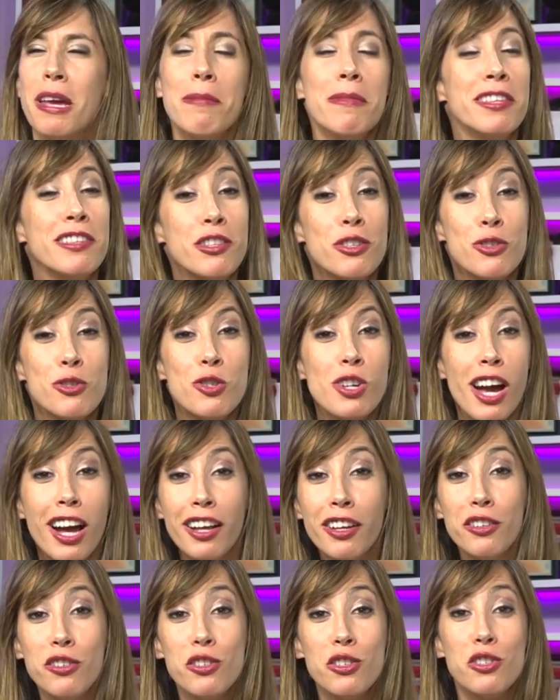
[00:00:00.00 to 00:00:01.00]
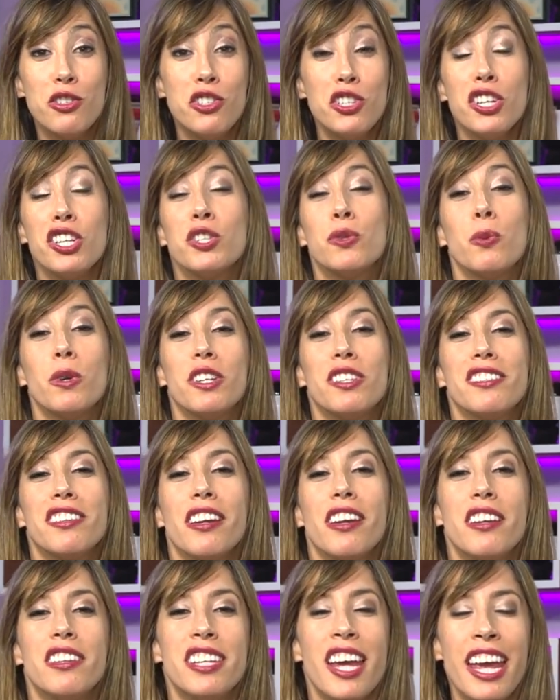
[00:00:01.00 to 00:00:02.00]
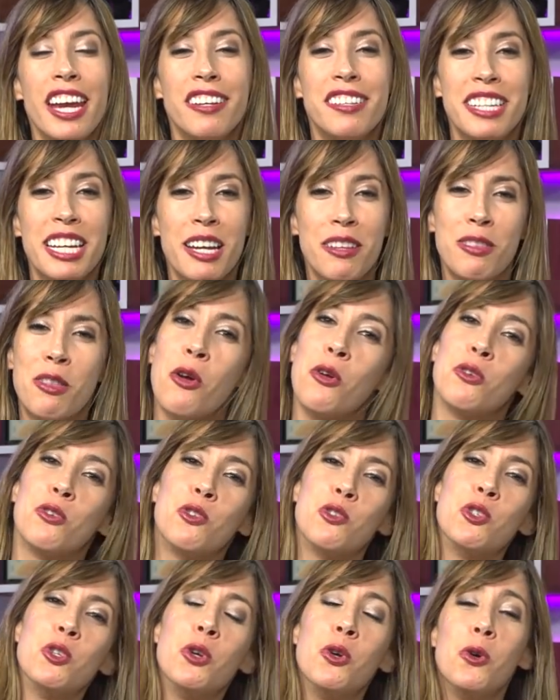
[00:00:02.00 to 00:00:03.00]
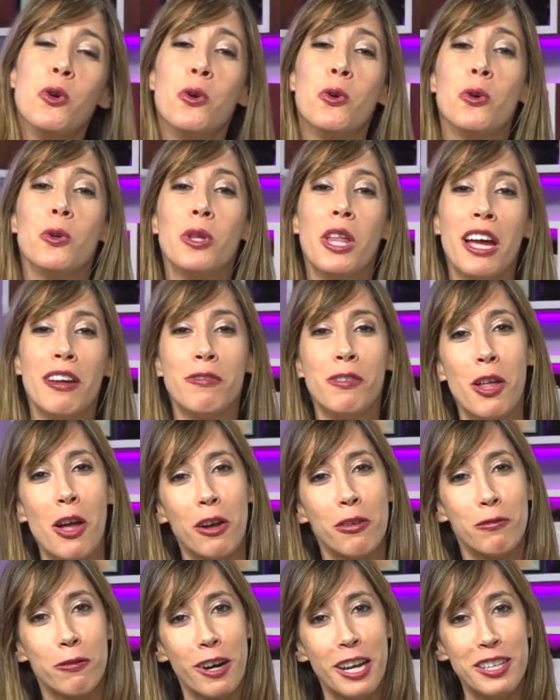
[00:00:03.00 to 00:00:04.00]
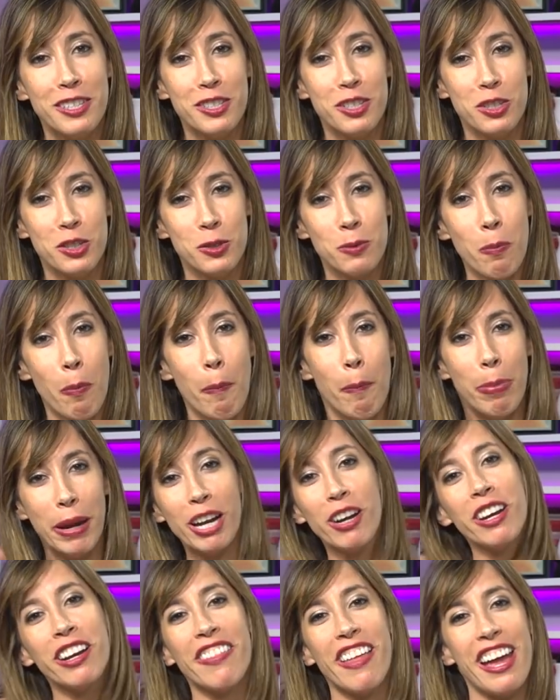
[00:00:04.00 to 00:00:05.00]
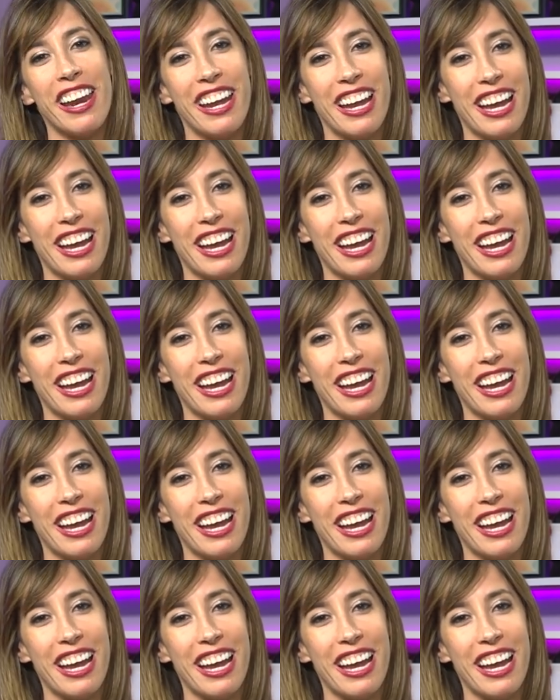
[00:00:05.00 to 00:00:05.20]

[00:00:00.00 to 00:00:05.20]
Maybe this challenge is just what it's gonna take to get those two lifelong friends to just bury that